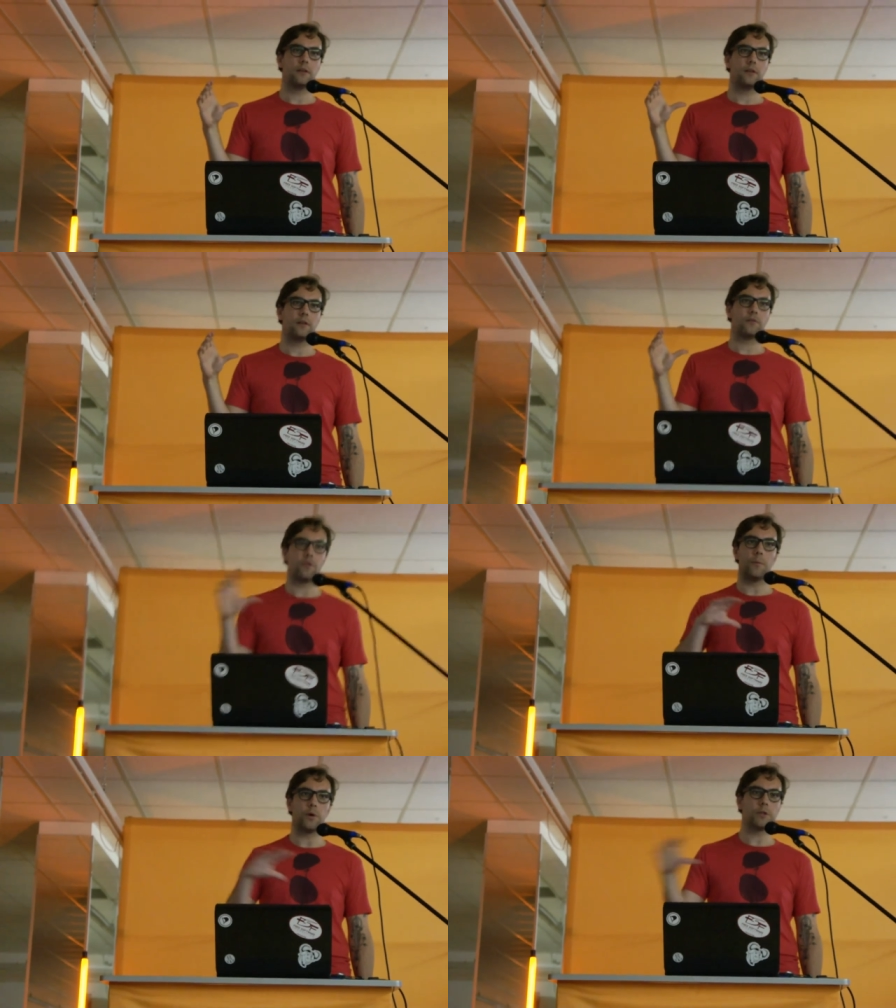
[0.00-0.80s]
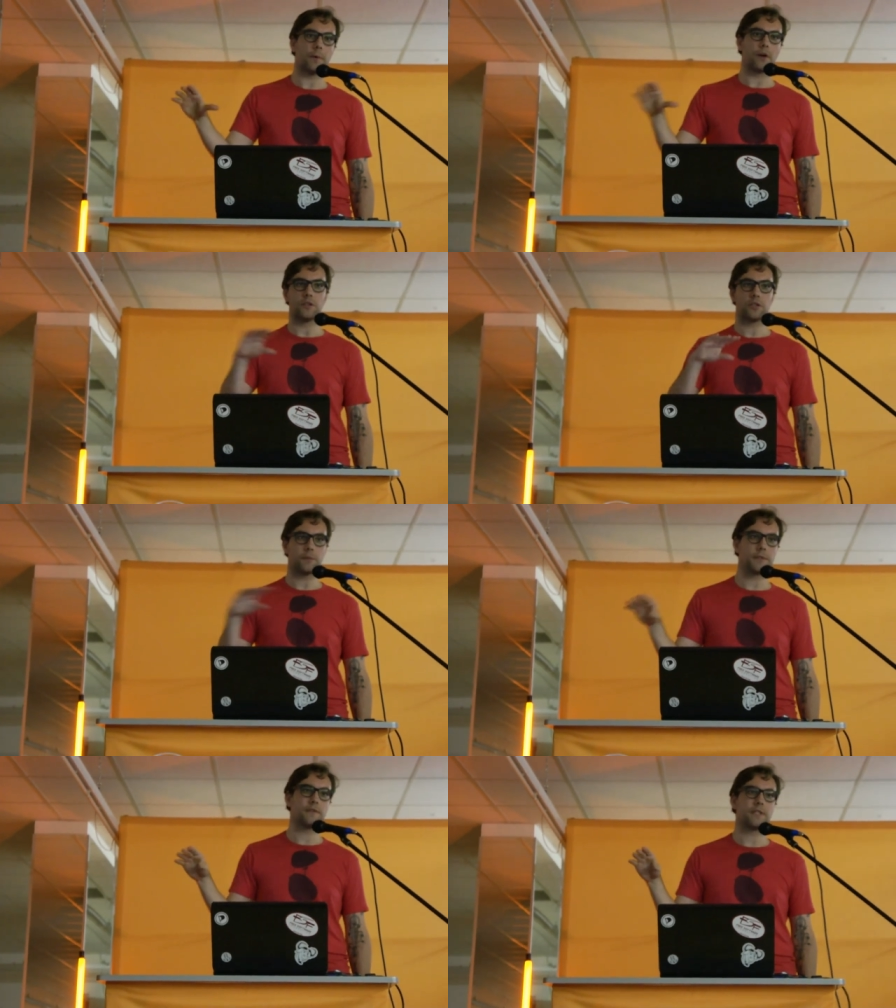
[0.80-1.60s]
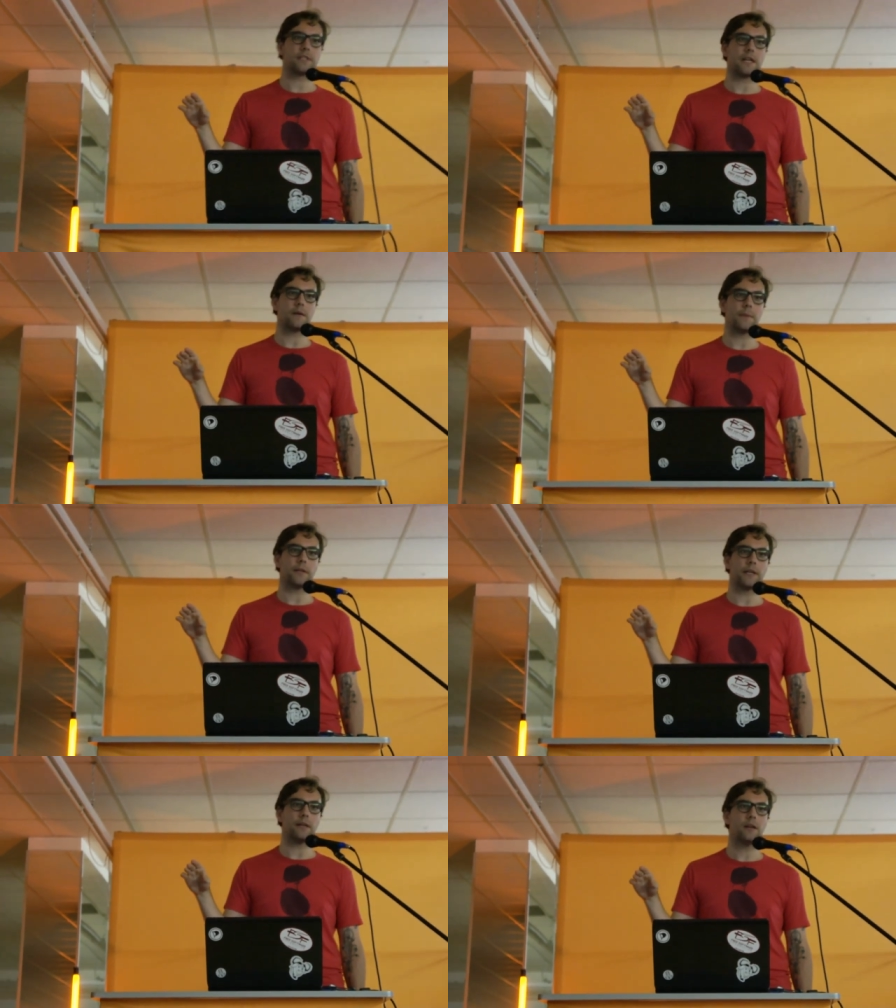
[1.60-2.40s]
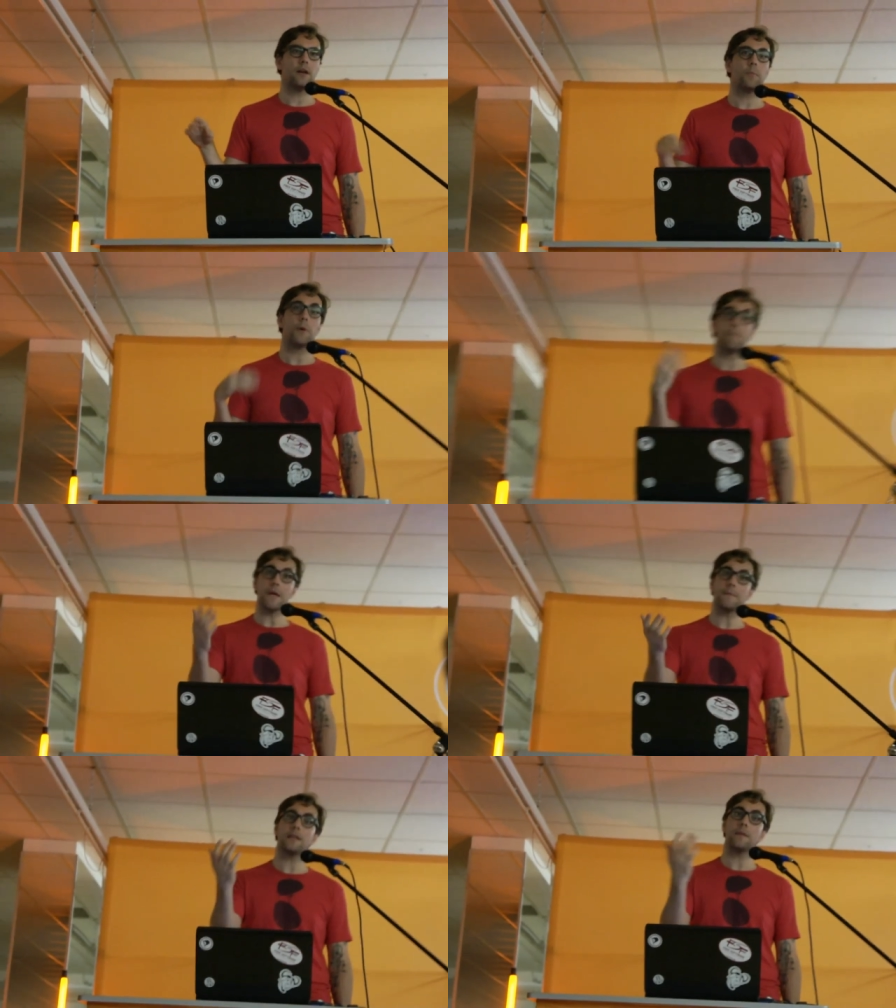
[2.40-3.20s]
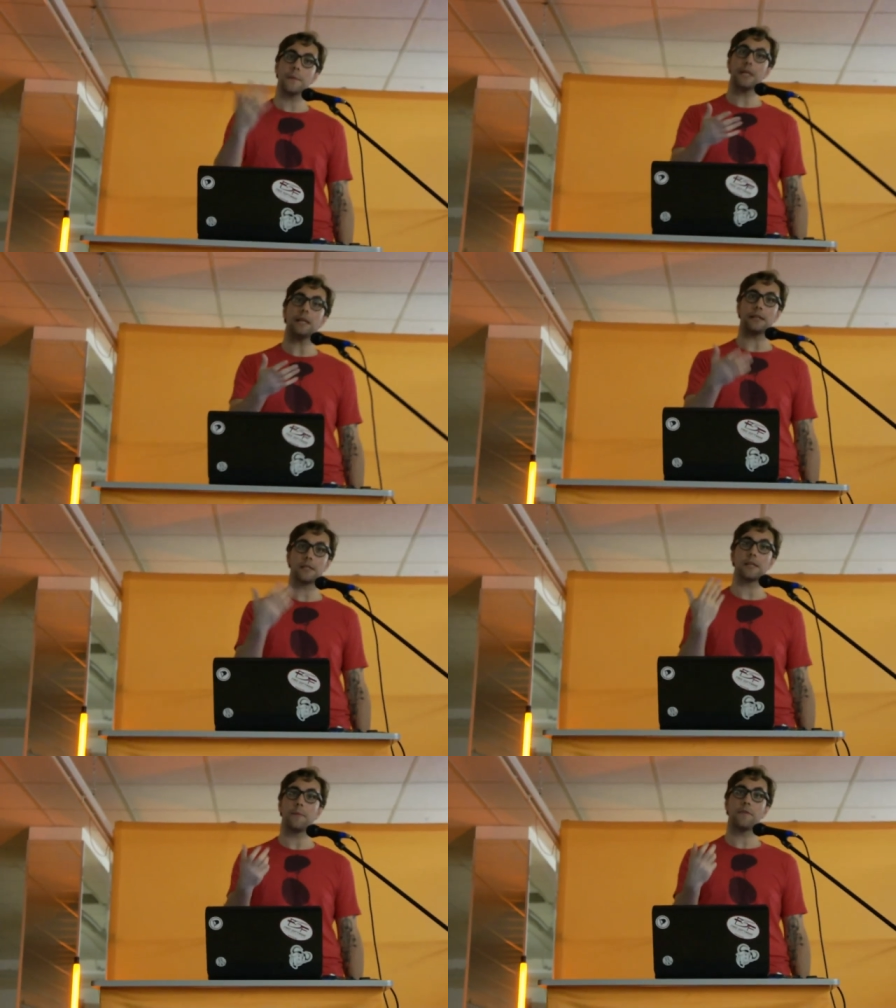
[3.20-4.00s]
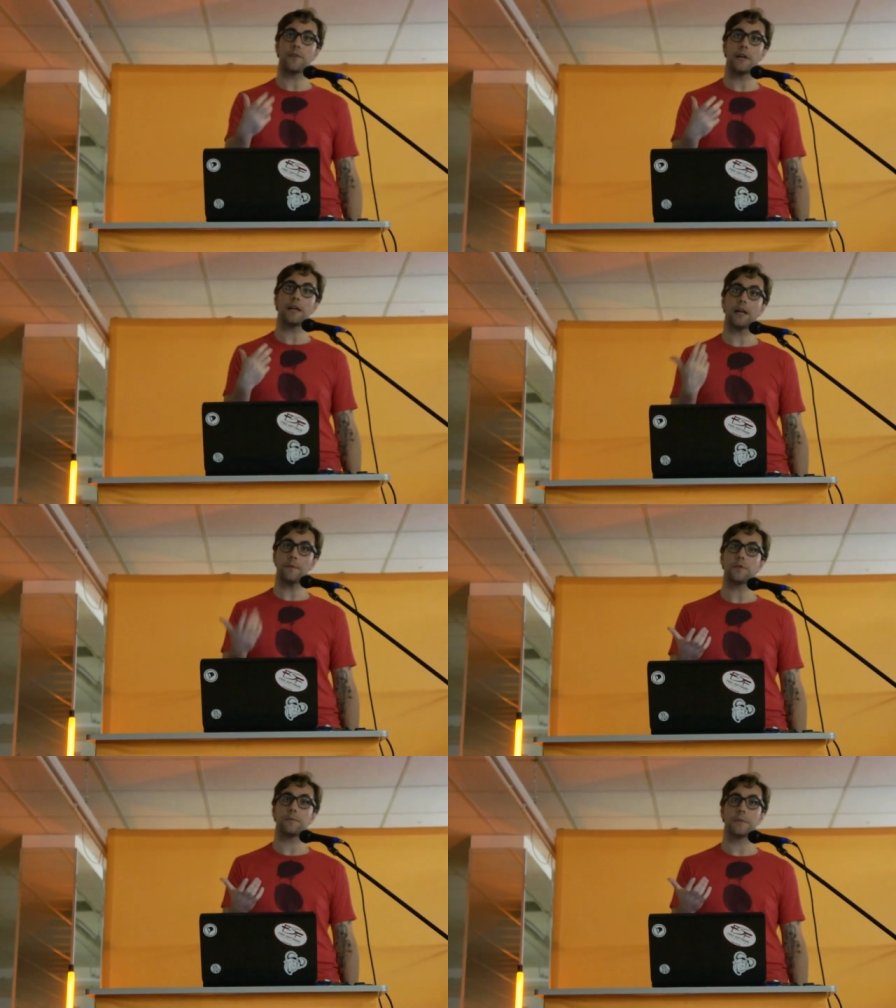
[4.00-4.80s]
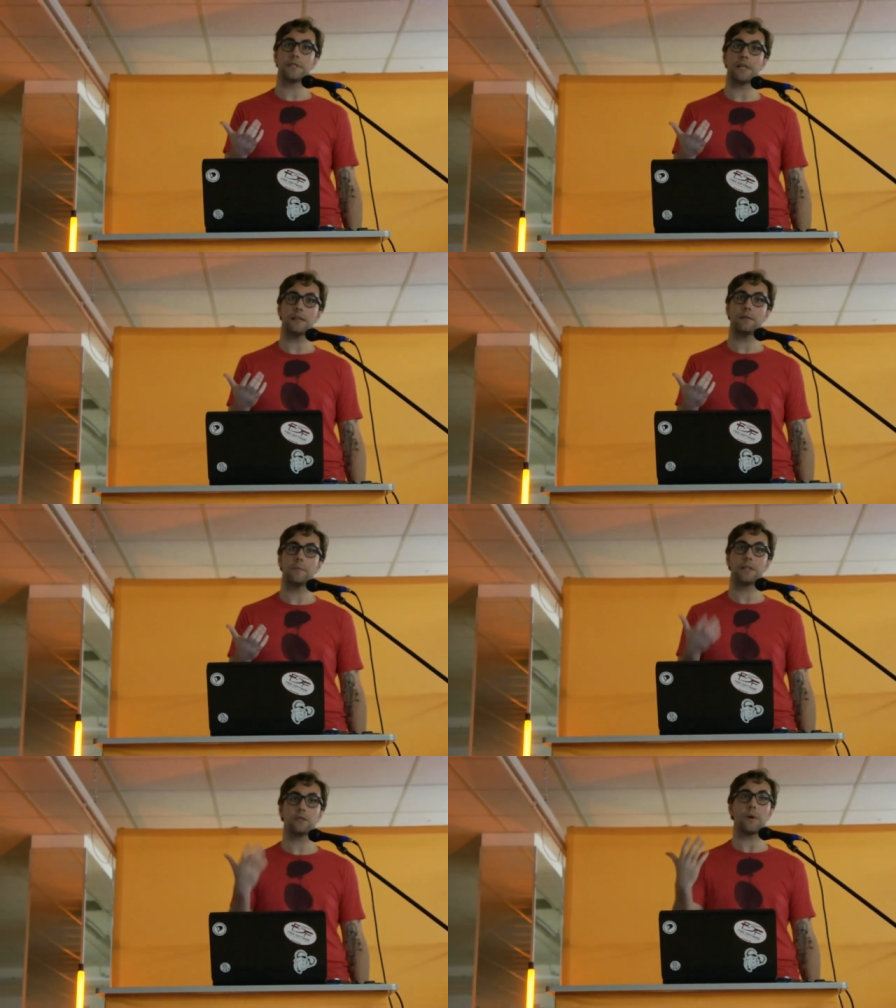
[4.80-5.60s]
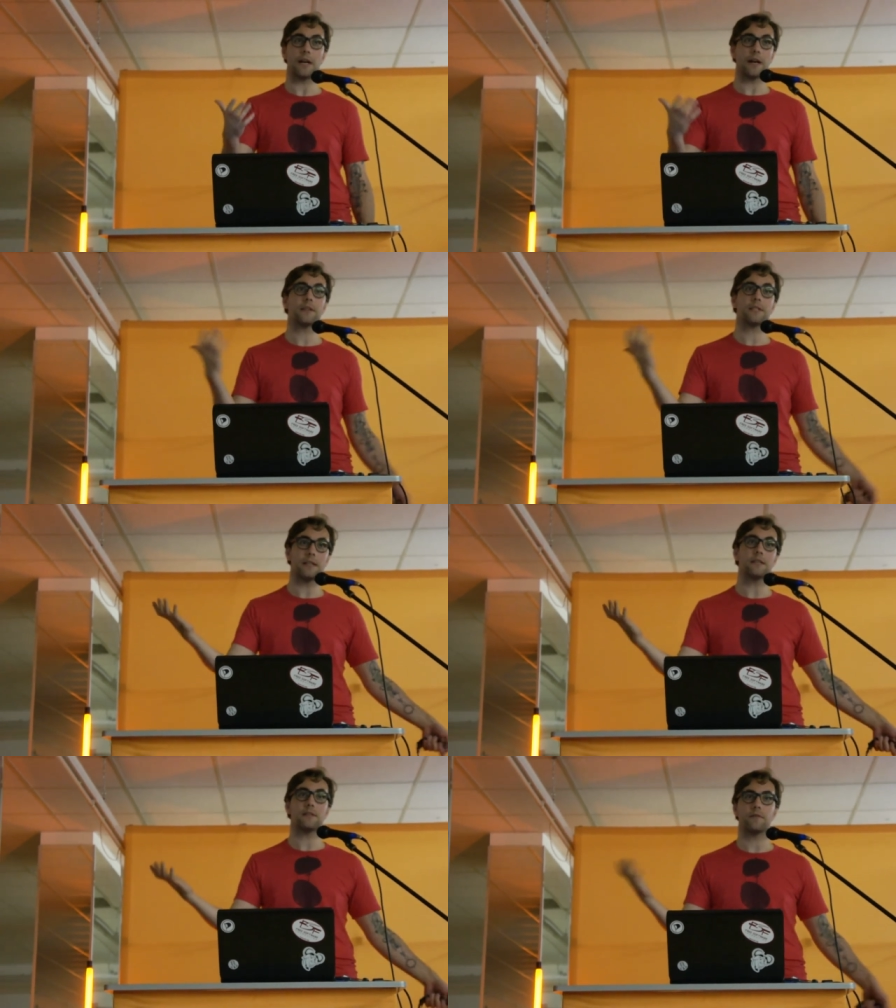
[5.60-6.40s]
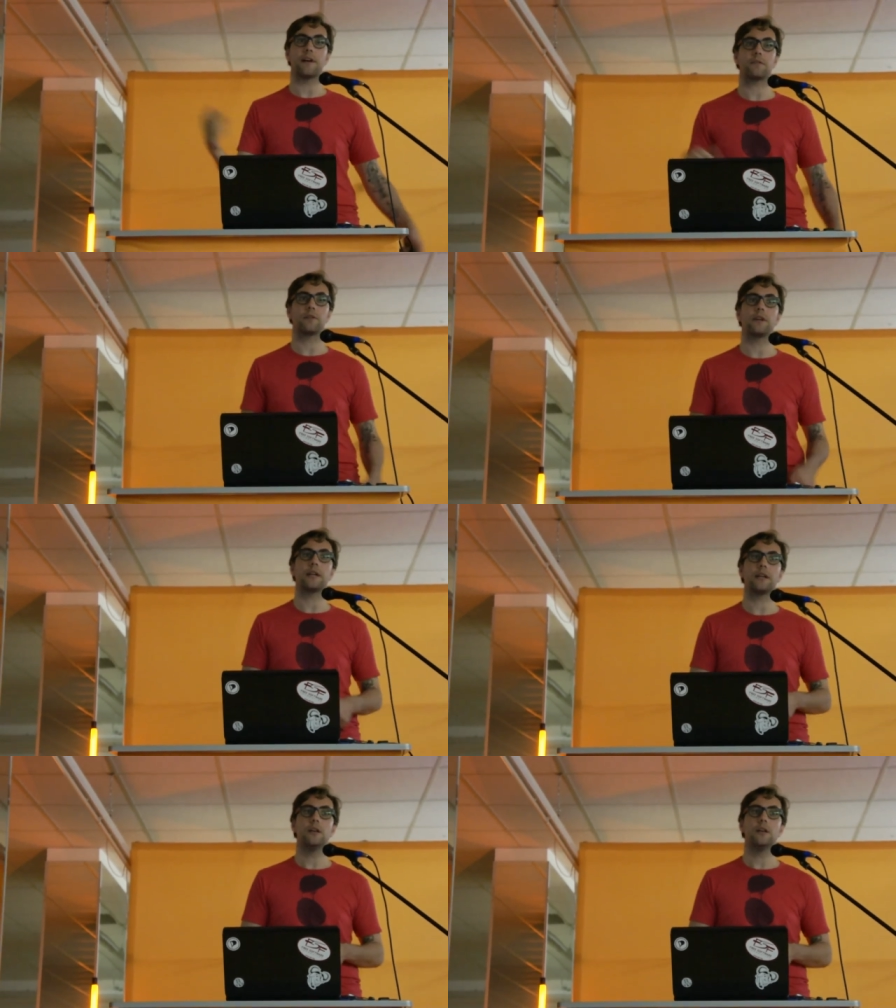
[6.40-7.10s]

for the most part, in terms of sustainability, but maybe in the beginning, some of the funding comes from the state because right now the state is in fact friendly.